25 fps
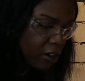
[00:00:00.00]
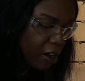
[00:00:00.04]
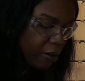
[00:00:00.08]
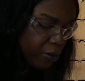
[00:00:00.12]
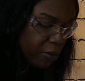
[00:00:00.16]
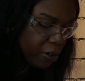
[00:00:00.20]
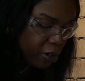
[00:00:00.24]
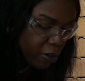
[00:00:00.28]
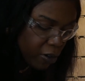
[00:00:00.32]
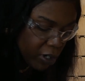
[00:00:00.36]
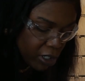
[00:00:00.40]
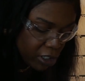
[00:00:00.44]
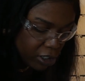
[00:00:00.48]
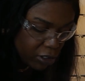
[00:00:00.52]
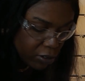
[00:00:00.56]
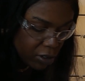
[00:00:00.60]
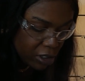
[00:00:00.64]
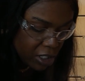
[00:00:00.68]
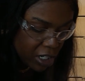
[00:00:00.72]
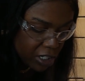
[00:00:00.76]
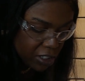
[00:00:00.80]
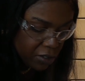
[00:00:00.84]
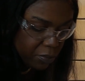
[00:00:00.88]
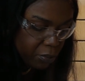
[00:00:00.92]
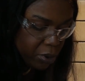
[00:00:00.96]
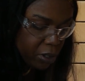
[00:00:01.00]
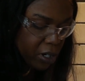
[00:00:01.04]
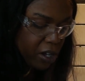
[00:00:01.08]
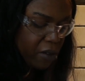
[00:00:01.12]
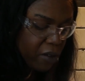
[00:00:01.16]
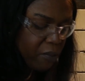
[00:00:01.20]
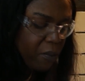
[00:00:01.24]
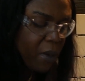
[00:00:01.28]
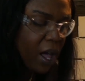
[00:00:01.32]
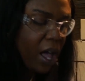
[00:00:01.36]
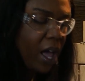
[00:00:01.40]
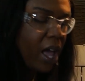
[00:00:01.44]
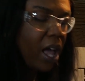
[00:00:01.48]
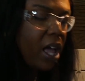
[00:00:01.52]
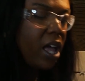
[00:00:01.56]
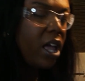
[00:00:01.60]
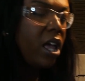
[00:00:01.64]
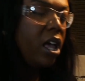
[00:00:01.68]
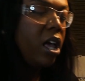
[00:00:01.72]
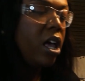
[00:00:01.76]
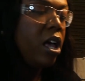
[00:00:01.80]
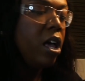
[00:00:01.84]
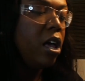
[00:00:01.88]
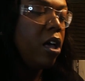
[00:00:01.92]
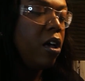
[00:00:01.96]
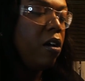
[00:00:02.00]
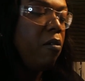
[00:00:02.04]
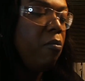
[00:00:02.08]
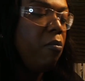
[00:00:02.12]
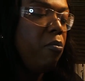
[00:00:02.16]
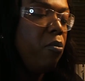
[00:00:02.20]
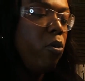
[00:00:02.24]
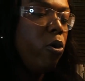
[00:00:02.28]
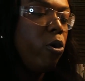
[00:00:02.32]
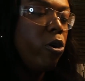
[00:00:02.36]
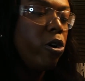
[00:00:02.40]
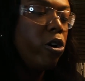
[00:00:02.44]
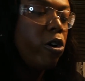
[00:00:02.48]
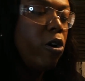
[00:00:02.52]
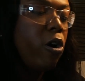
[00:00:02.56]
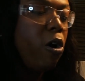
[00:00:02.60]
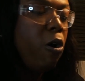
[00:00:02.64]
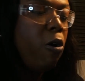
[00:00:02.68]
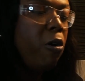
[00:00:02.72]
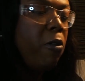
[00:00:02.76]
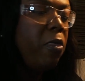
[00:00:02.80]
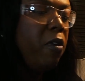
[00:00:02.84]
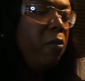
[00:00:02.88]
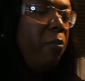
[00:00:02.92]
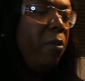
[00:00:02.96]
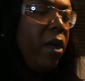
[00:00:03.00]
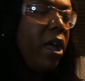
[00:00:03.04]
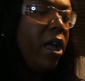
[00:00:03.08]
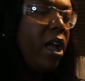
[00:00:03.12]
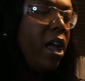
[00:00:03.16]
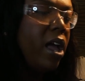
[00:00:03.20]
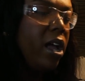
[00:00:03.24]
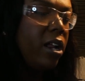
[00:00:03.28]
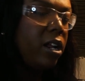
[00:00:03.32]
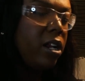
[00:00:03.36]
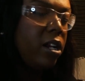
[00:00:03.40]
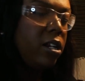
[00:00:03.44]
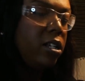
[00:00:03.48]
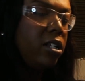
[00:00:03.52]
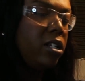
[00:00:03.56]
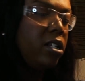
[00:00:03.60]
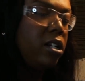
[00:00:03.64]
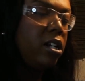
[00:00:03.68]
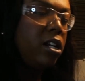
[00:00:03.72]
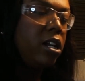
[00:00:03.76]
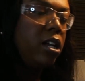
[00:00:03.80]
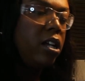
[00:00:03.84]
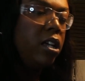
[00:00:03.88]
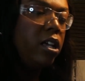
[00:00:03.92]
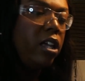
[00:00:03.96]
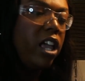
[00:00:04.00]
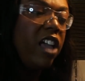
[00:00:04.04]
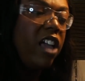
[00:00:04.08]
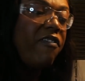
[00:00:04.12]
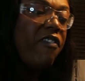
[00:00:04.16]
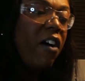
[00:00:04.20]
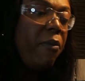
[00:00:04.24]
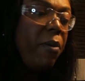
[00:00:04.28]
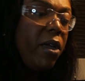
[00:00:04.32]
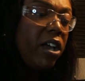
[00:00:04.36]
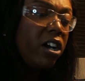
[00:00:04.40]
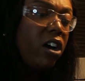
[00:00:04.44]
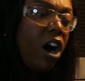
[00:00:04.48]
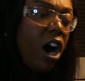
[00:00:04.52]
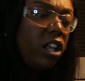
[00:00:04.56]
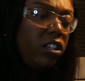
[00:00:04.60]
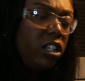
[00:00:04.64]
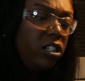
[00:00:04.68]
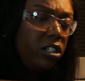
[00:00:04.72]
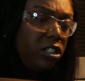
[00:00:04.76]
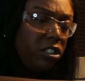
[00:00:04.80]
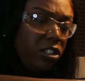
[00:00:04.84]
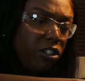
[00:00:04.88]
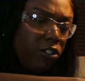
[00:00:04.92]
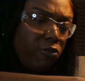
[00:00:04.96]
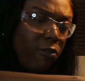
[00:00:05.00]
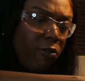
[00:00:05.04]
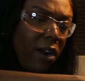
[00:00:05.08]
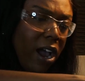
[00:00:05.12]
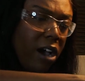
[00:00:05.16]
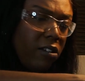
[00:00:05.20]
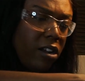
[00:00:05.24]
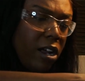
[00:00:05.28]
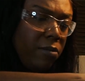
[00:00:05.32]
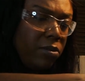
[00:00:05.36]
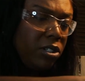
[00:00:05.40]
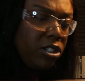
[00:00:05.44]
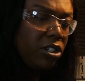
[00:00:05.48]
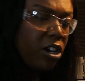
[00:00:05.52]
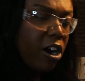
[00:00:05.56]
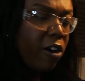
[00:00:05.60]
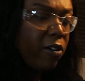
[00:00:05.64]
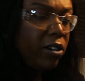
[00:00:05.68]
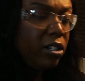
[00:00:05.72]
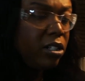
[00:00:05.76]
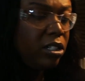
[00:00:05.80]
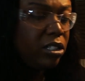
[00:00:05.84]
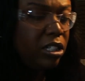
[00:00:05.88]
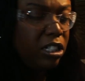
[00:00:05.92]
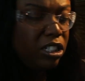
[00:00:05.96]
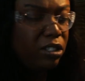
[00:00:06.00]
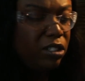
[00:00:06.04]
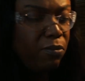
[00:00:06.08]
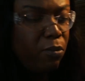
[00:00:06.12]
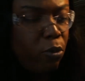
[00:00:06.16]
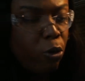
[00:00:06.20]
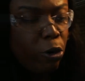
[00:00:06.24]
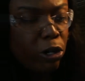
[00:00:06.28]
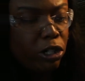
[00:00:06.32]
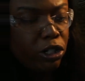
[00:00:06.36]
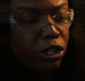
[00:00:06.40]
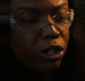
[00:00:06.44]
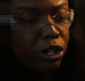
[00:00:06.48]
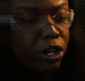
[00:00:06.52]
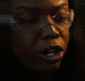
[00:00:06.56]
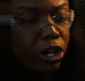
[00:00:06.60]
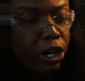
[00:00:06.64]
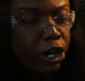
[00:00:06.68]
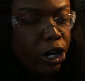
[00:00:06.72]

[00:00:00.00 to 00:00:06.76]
I'm going to just put my mortar on the back. If I've been calling this grout, I'm sorry, this is mortar.